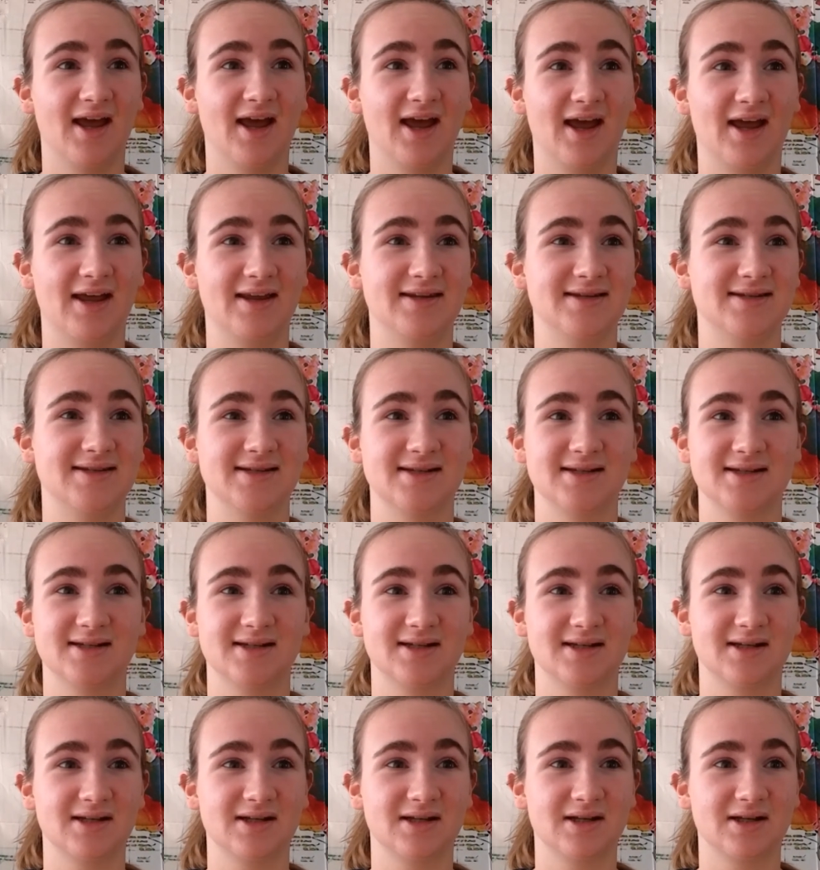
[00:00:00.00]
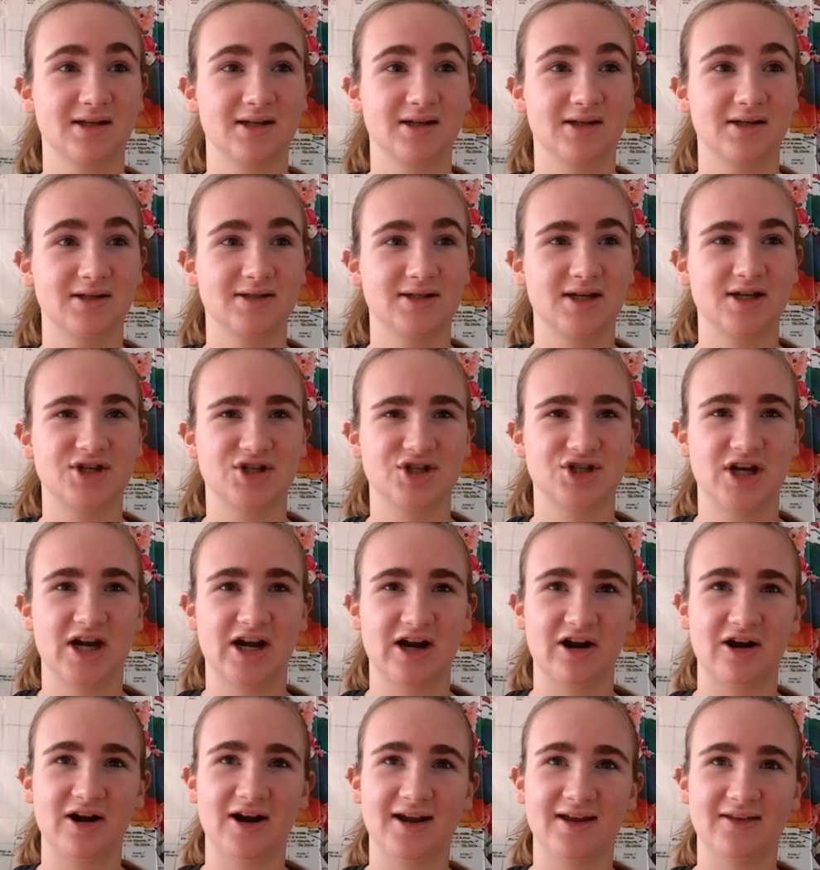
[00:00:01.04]
and to
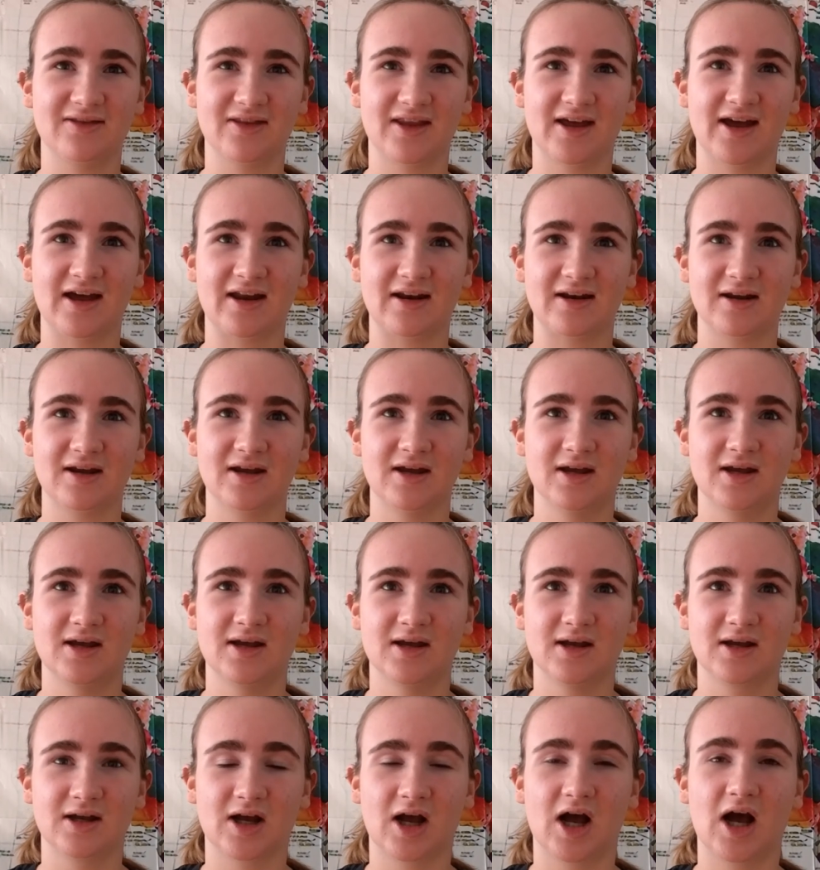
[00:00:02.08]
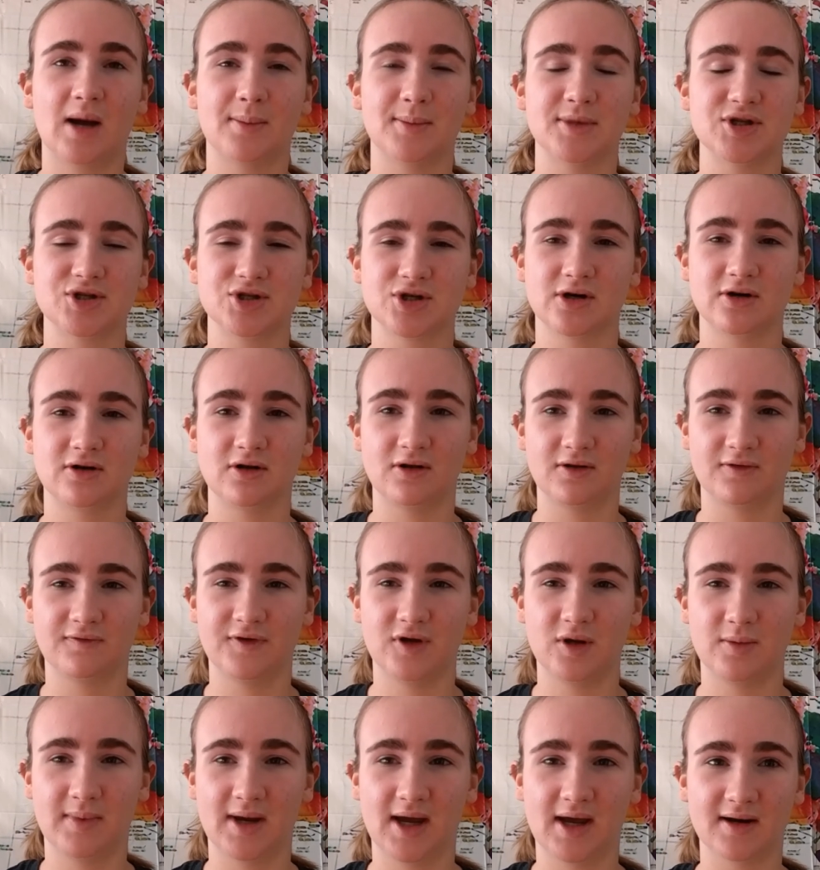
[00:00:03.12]
share in that common struggle of
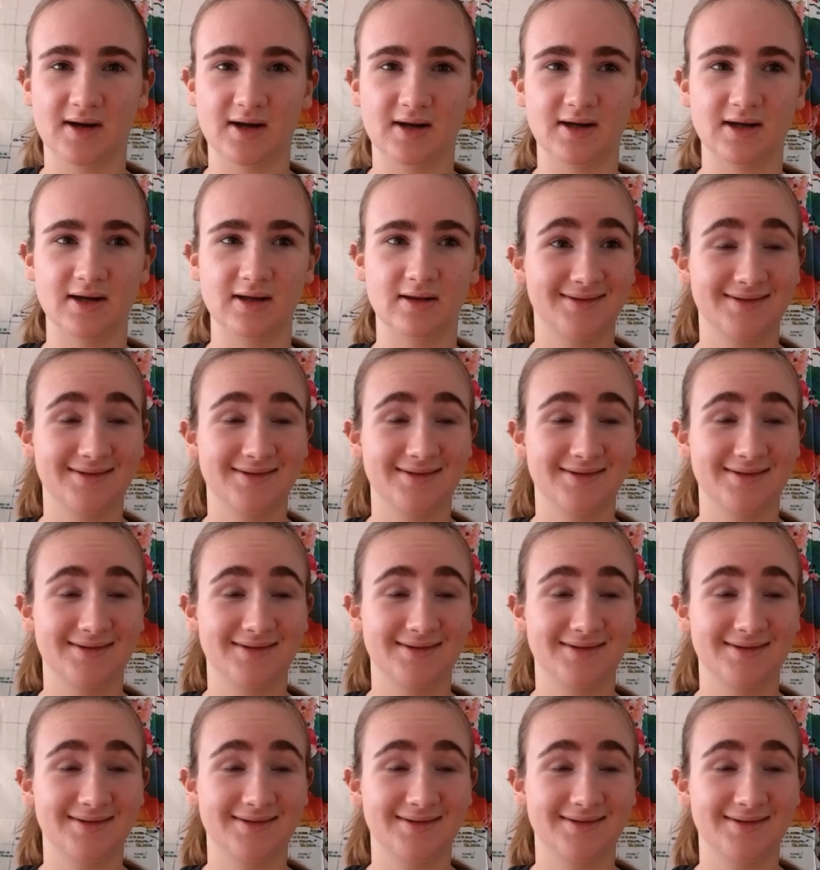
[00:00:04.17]
humanity.